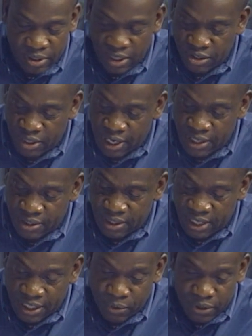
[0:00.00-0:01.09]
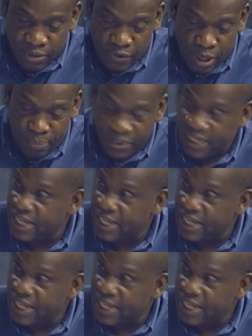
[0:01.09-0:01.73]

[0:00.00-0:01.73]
Senja's letter was a couple of